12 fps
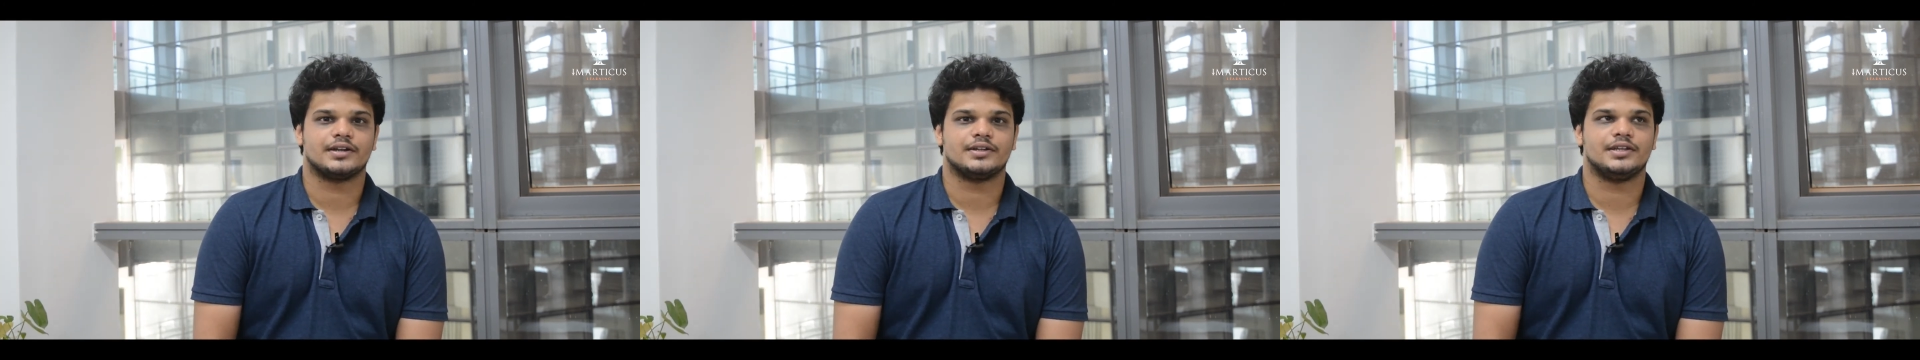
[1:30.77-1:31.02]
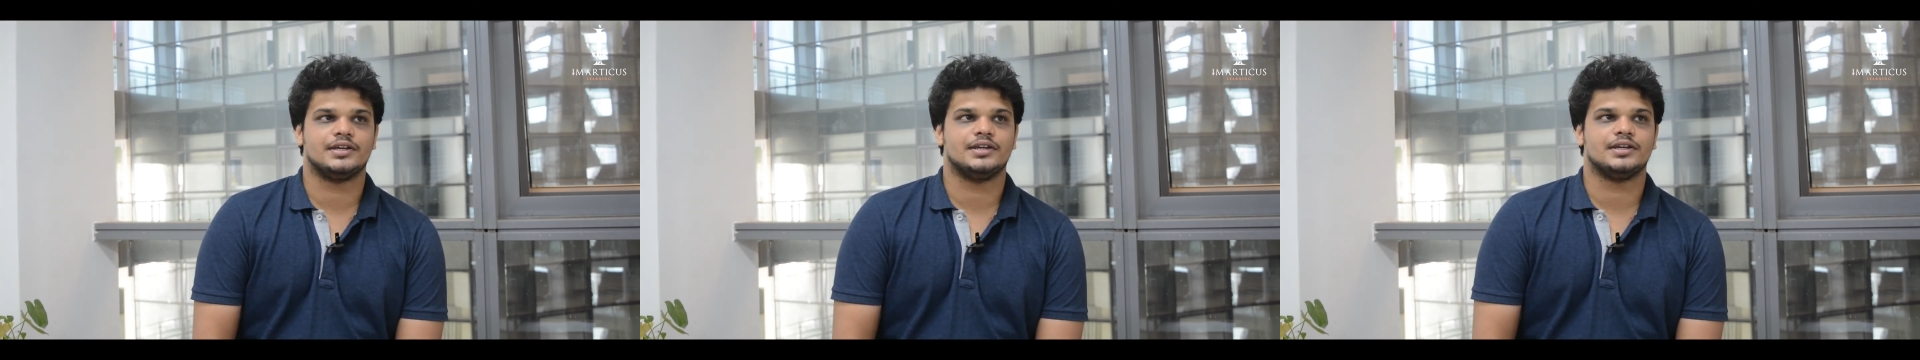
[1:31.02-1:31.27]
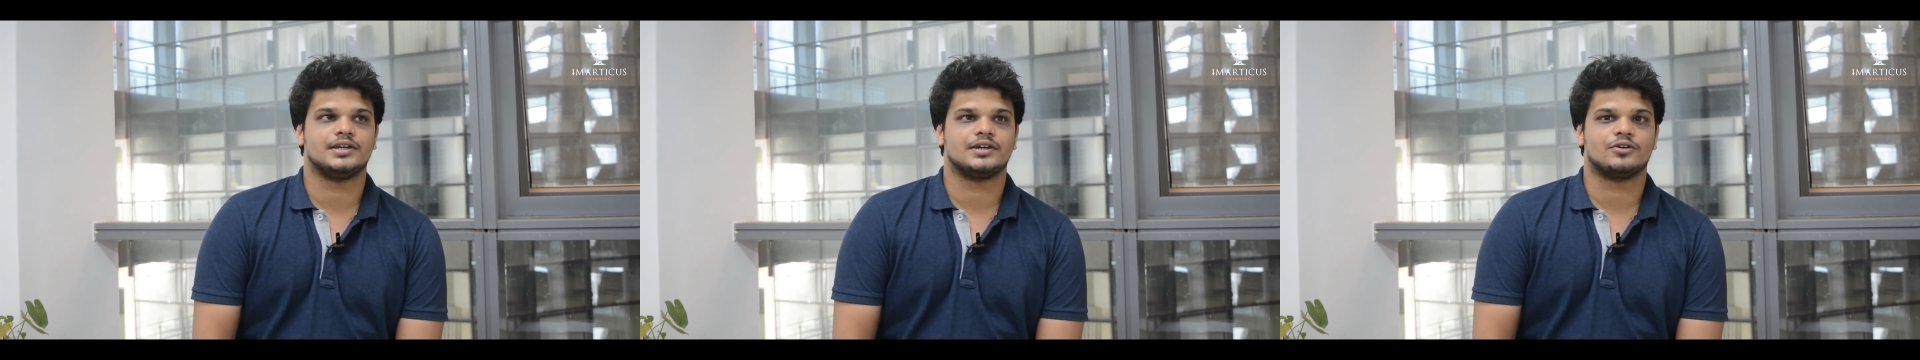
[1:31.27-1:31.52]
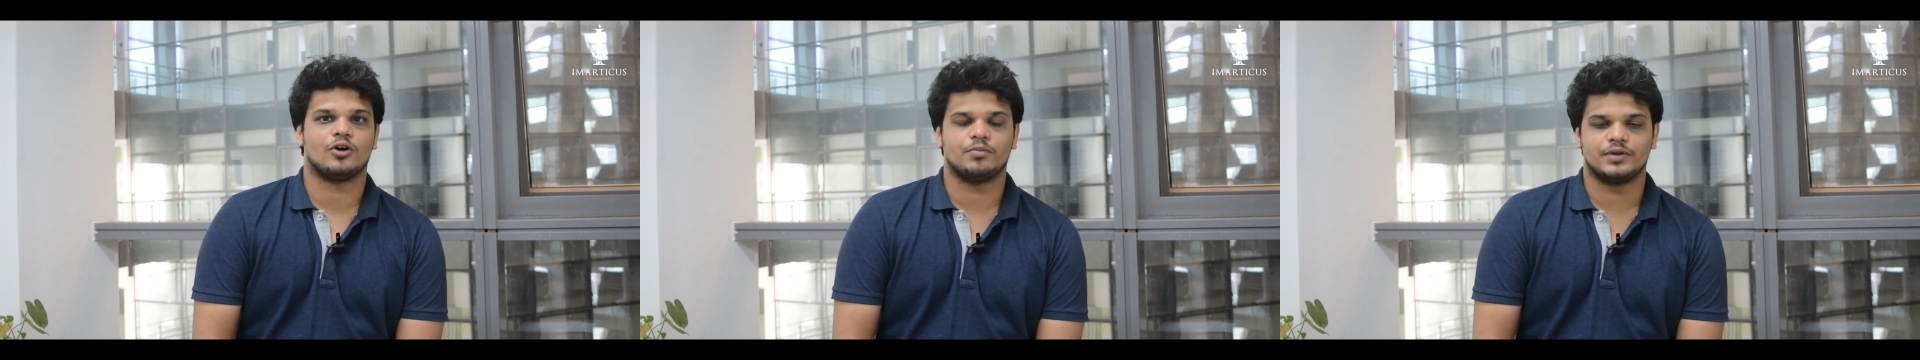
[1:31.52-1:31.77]
the
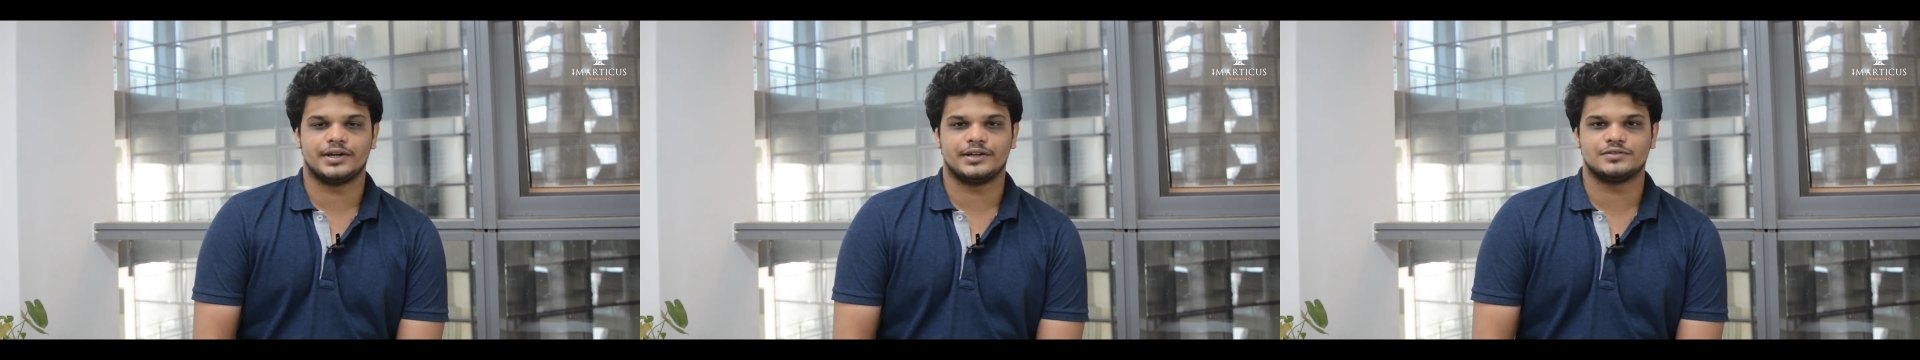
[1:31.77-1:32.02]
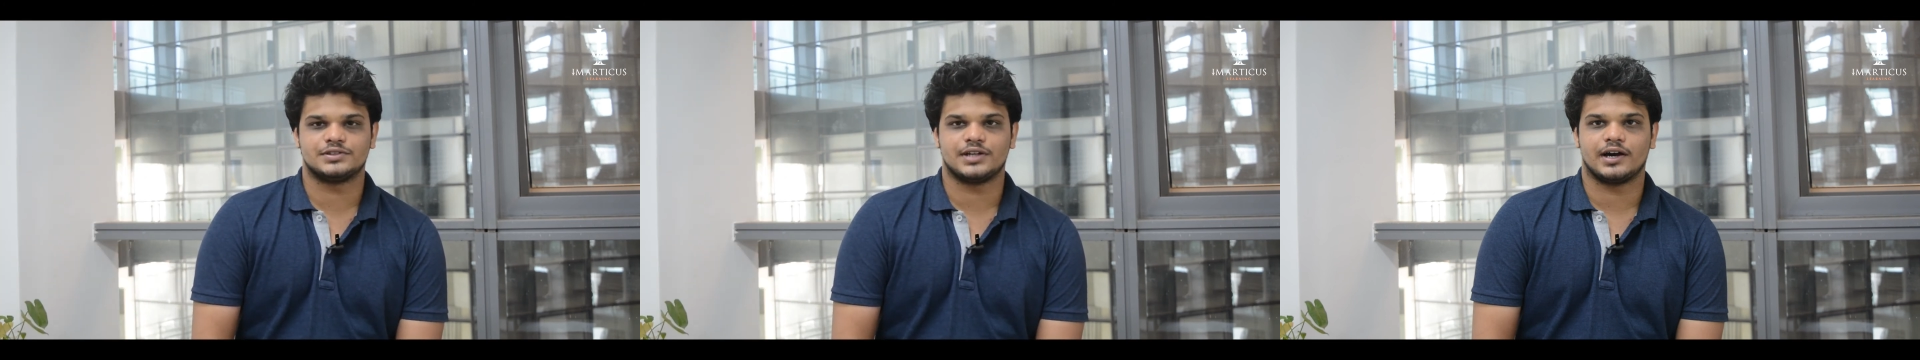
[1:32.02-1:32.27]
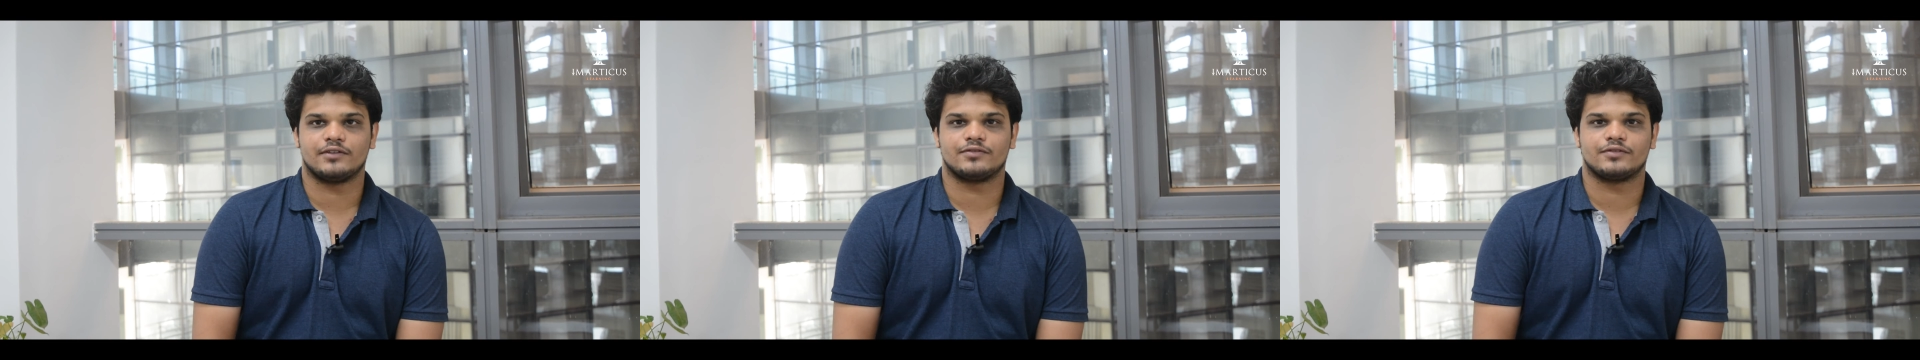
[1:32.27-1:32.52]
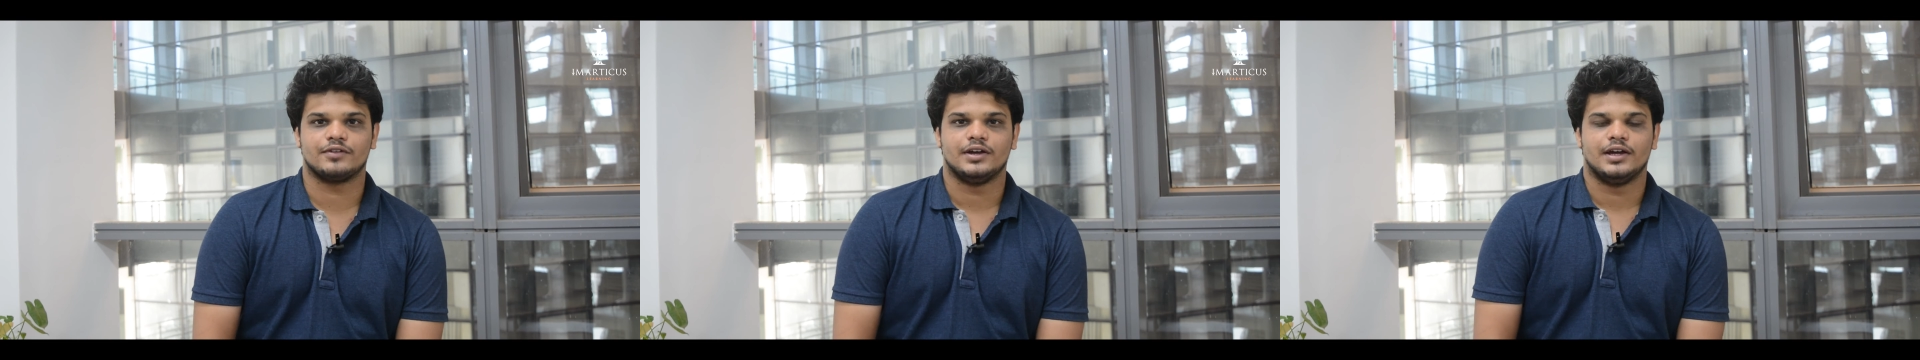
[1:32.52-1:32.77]
cooperative staff
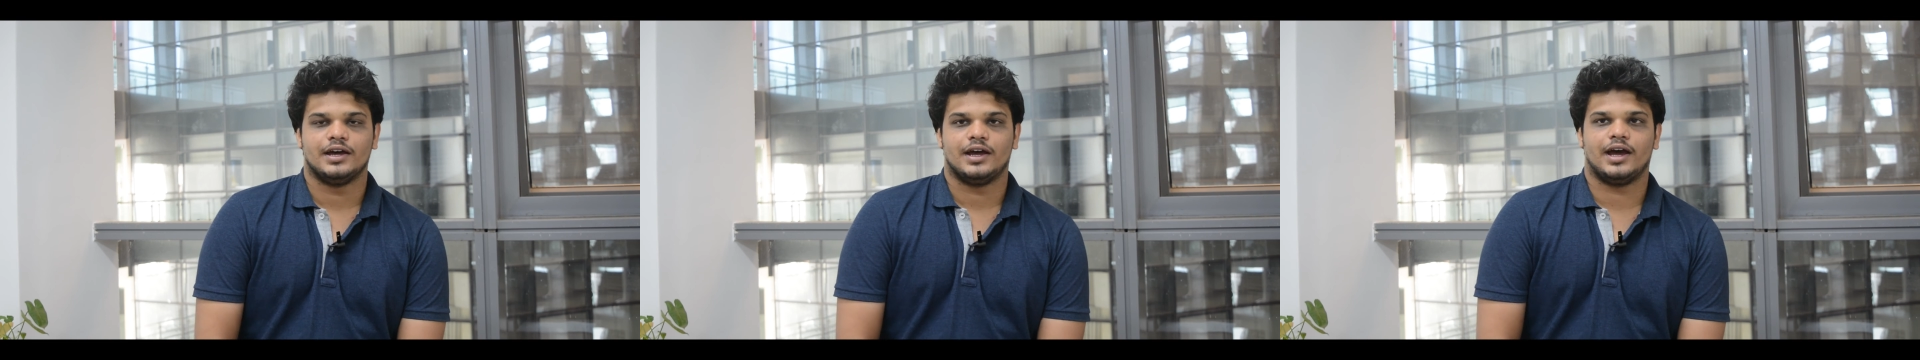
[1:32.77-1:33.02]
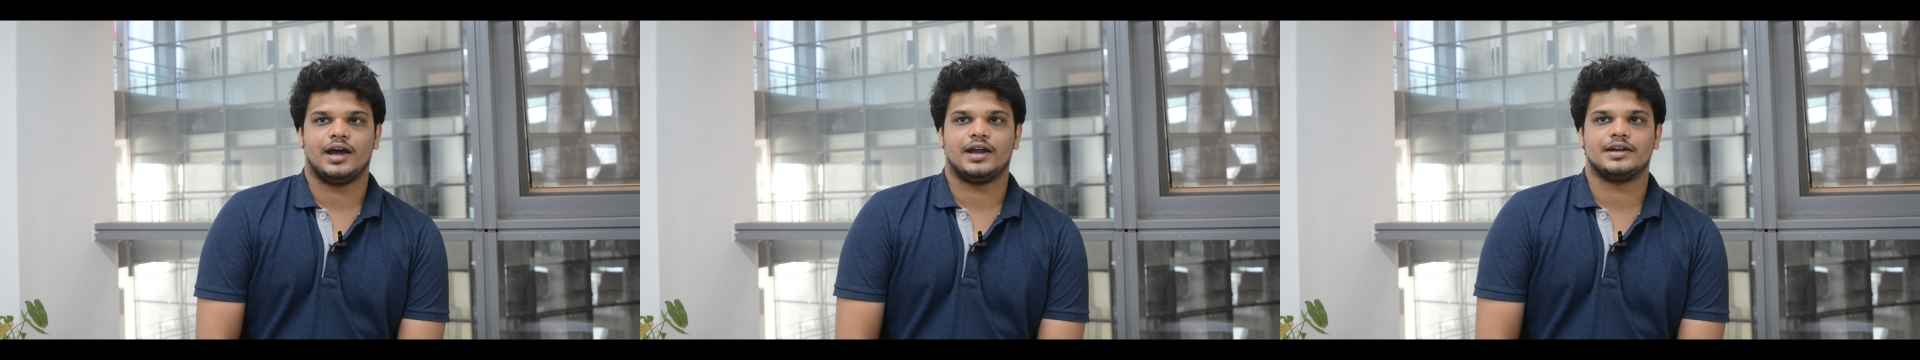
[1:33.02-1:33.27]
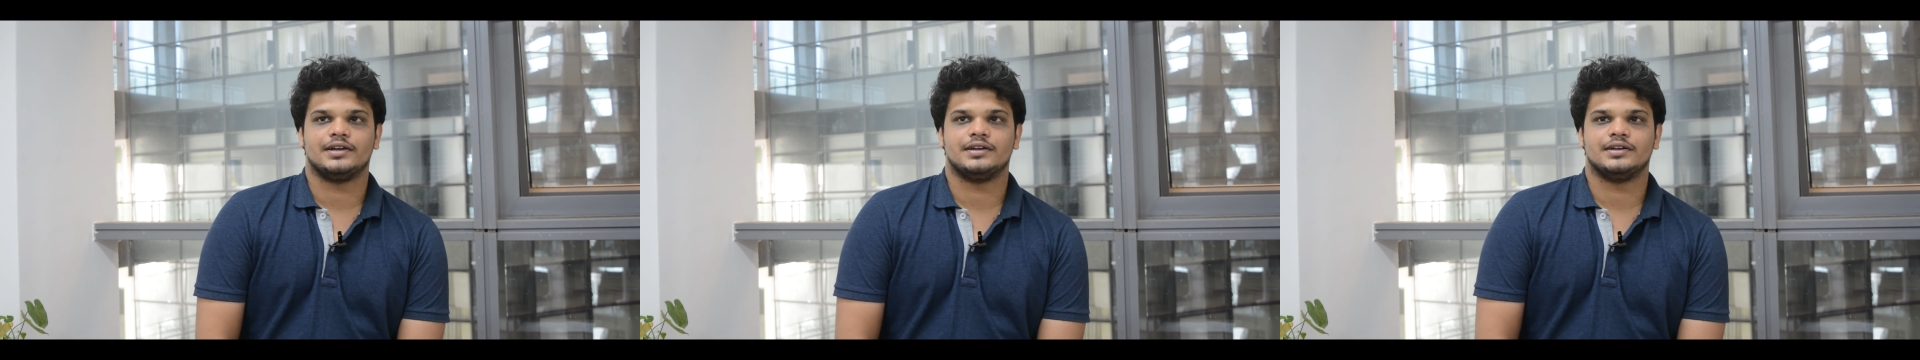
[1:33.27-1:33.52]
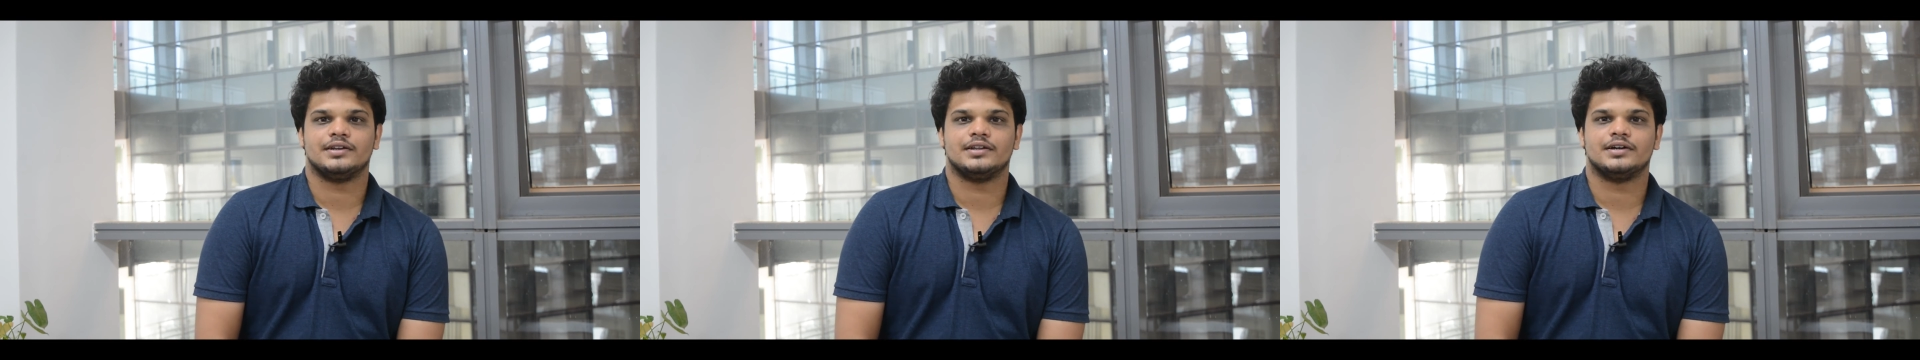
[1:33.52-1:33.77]

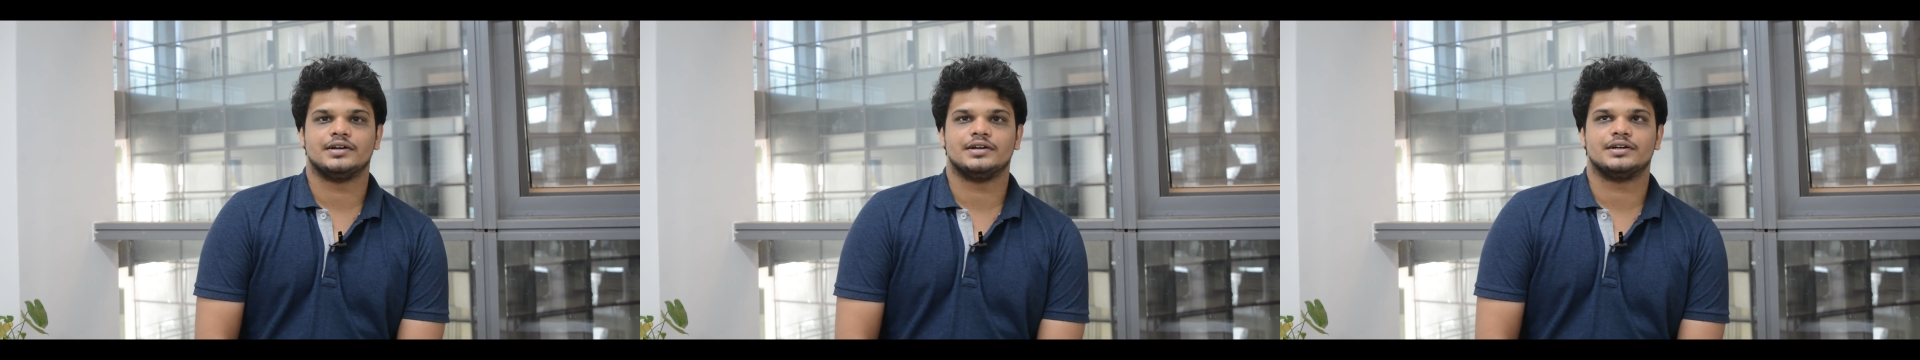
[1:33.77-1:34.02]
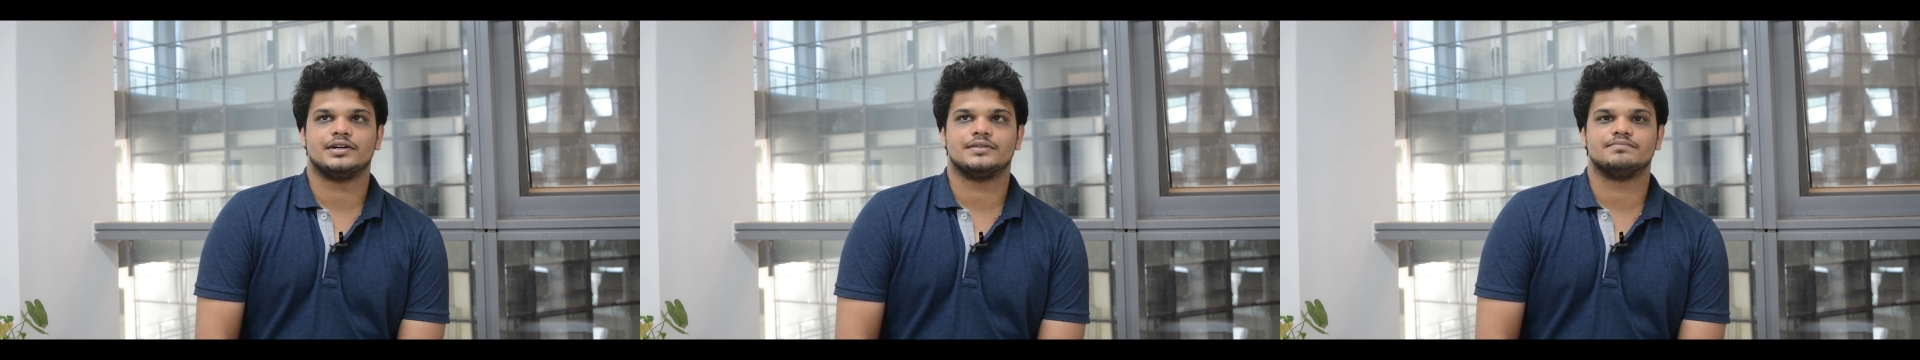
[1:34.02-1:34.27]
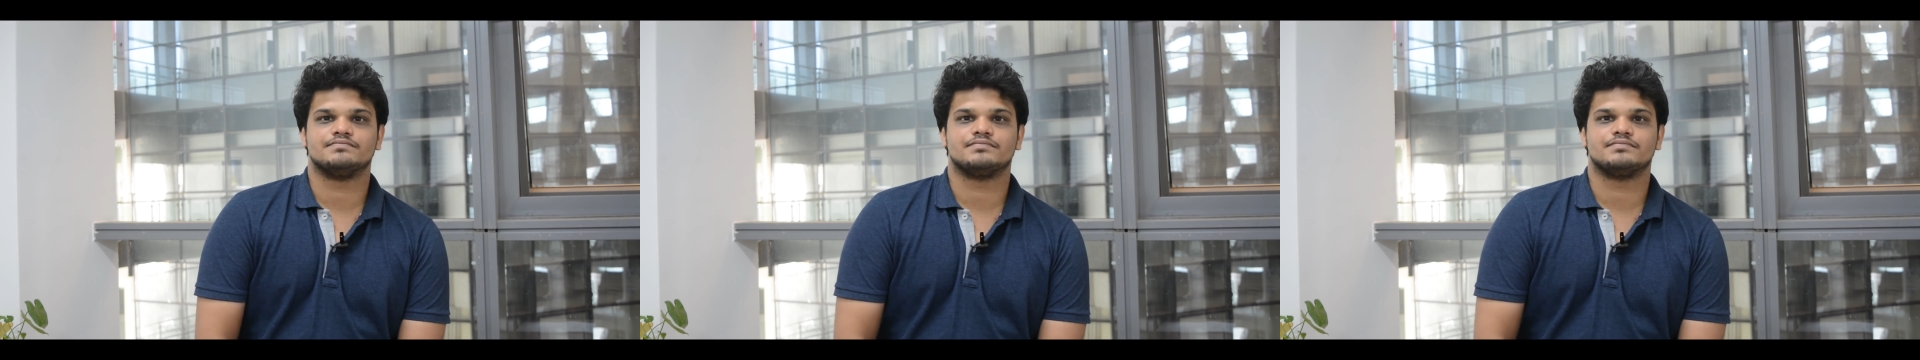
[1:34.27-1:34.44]
and the